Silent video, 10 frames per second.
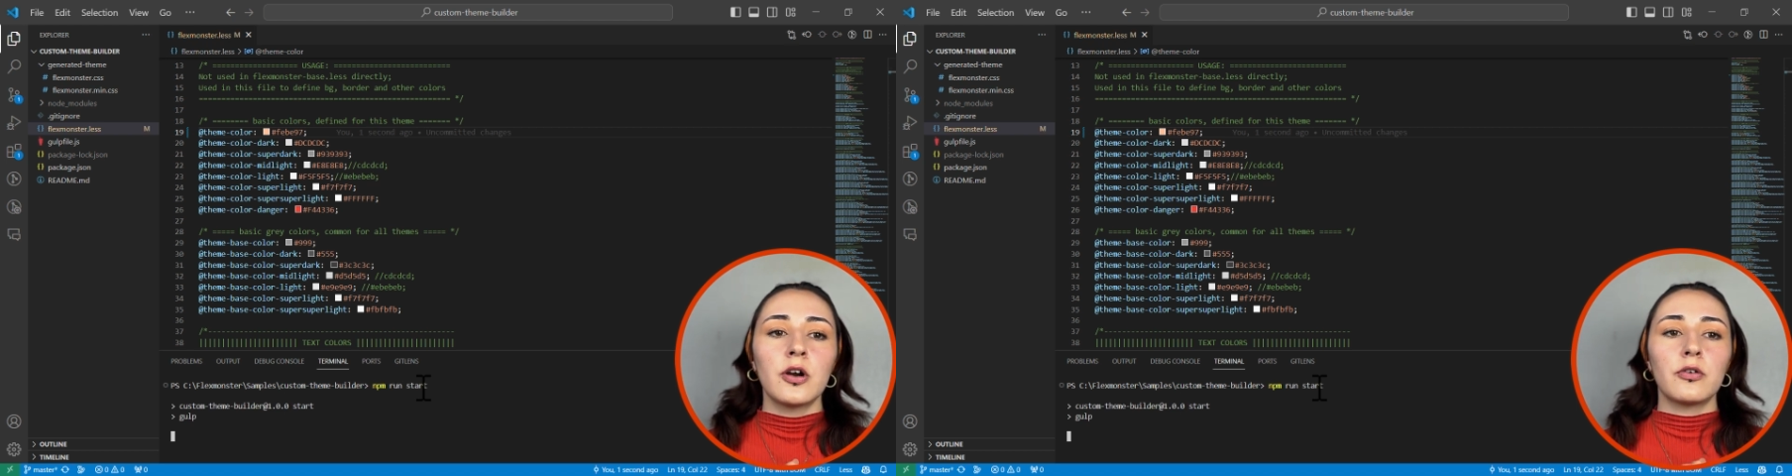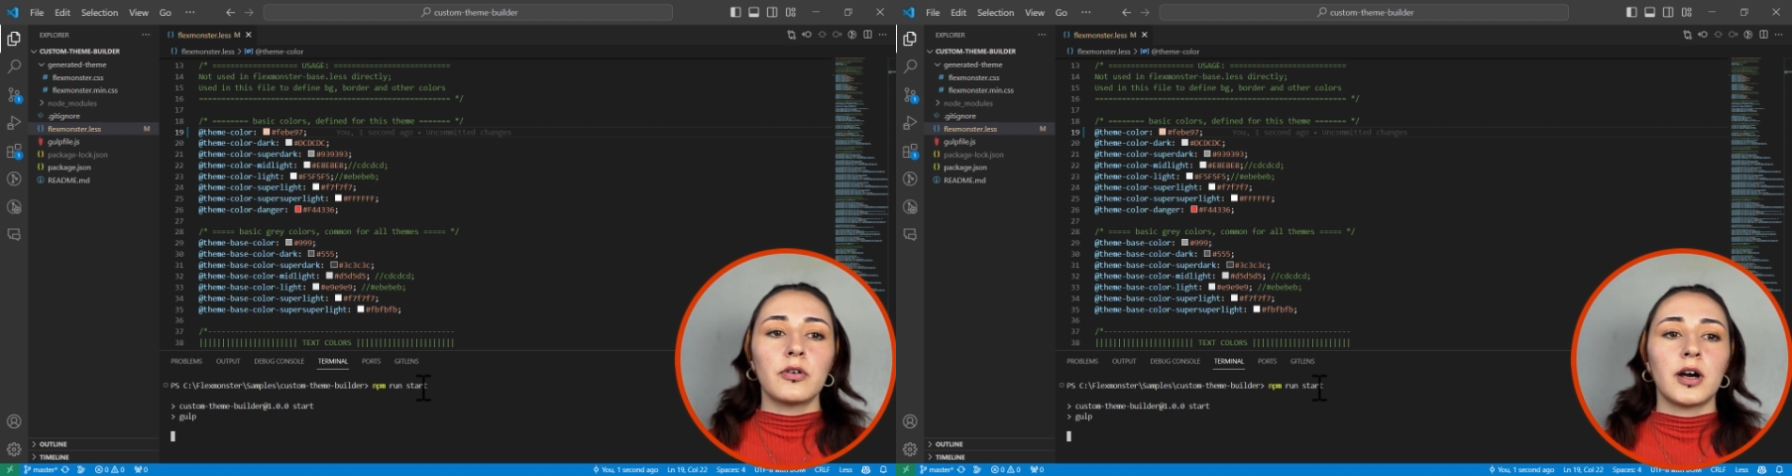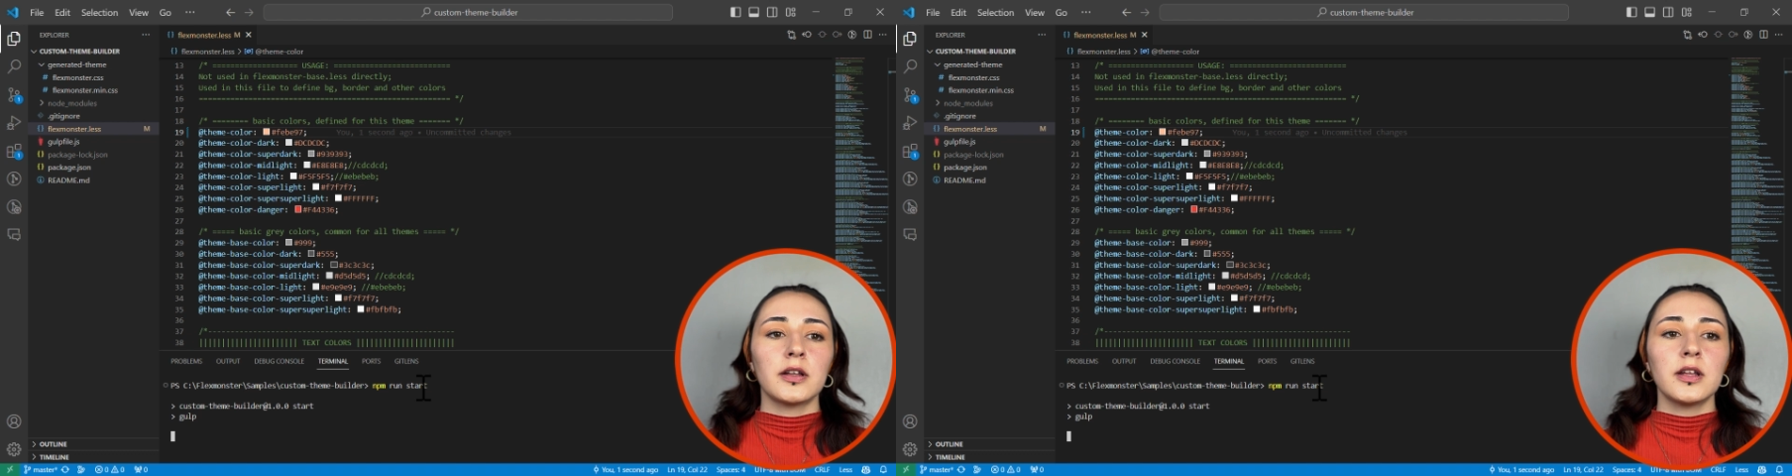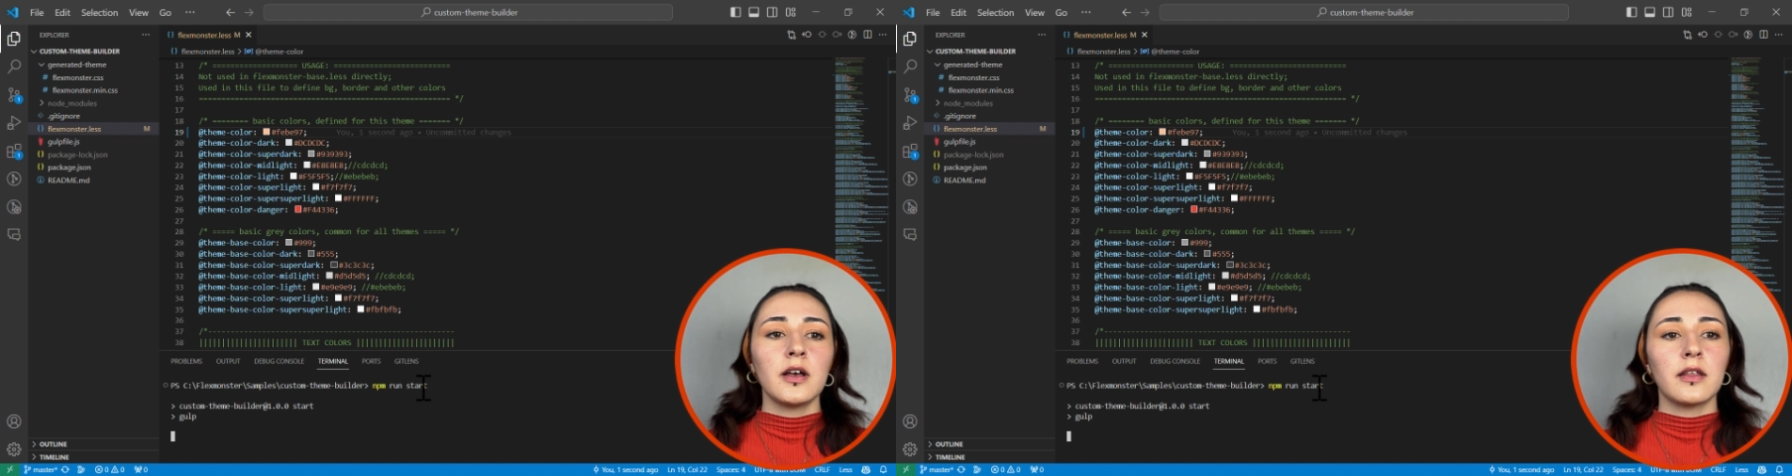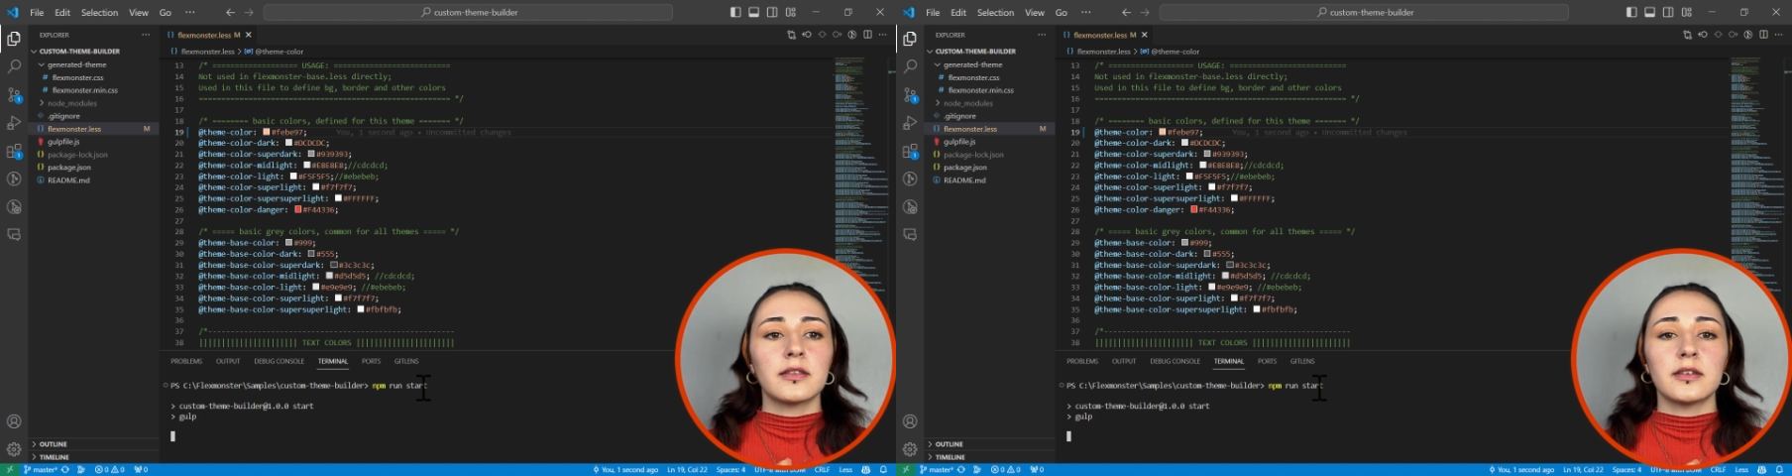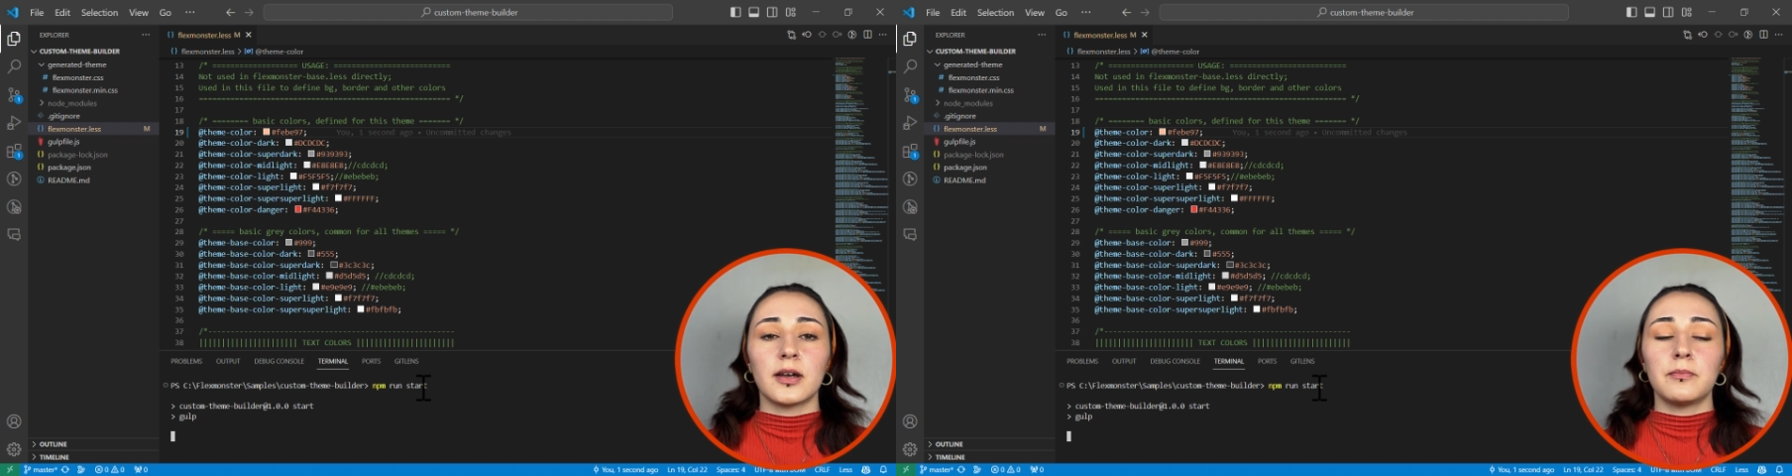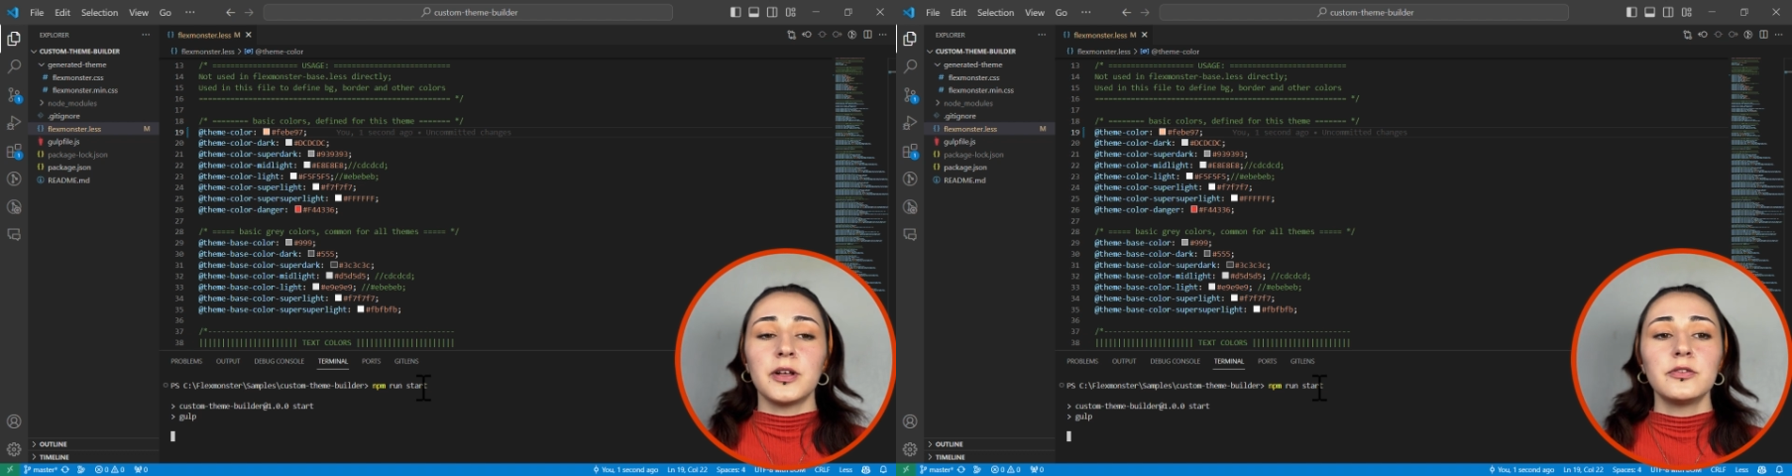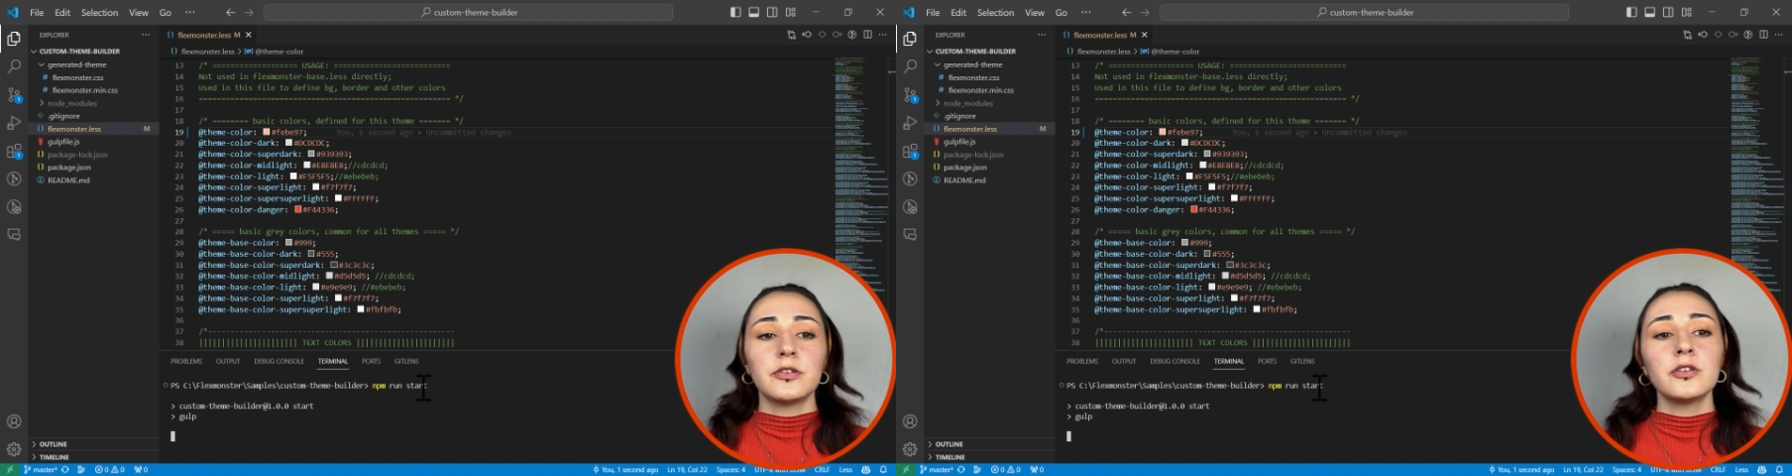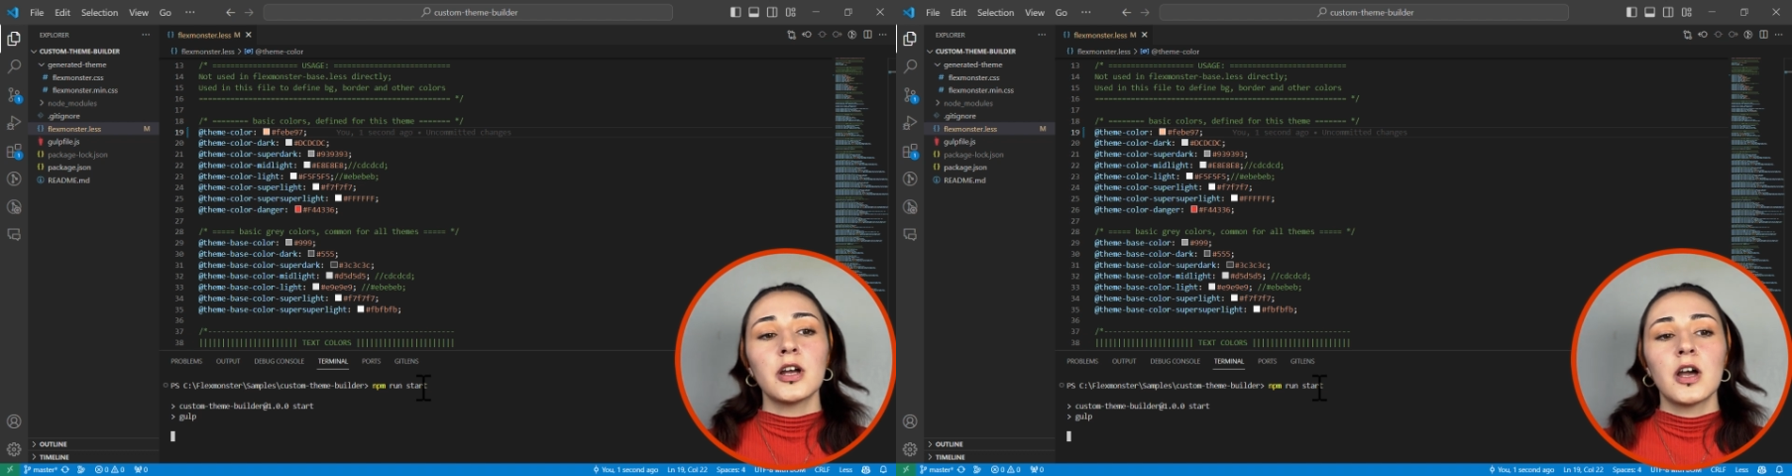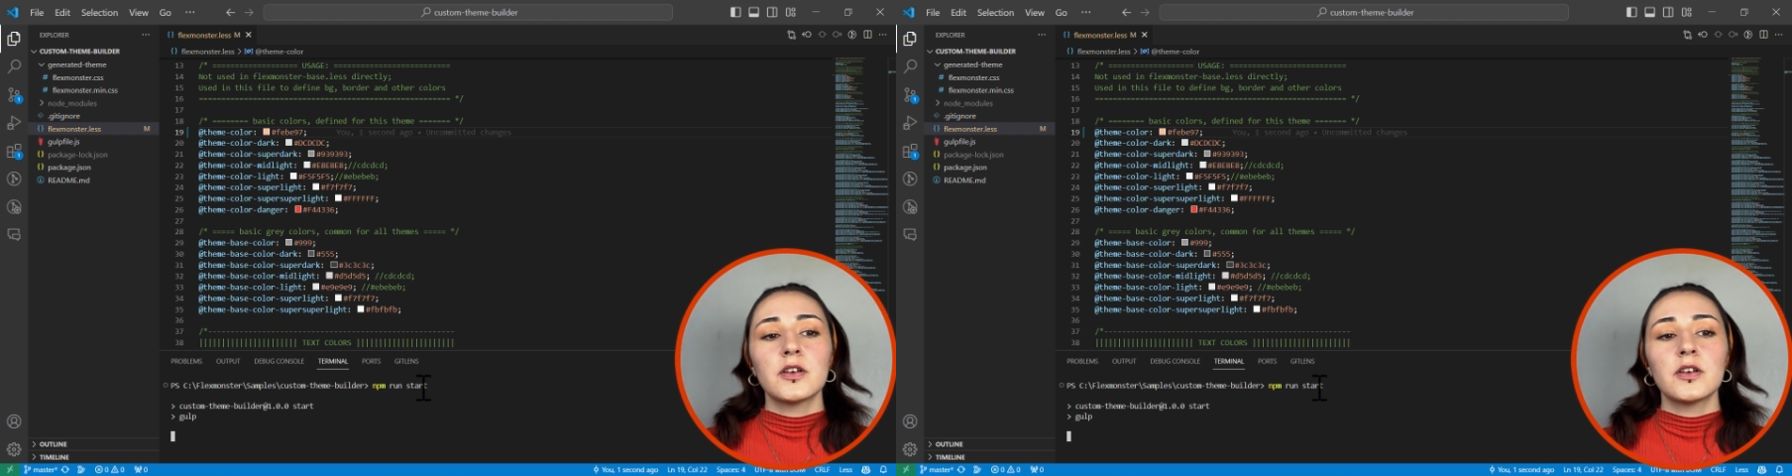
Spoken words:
run the theme builder,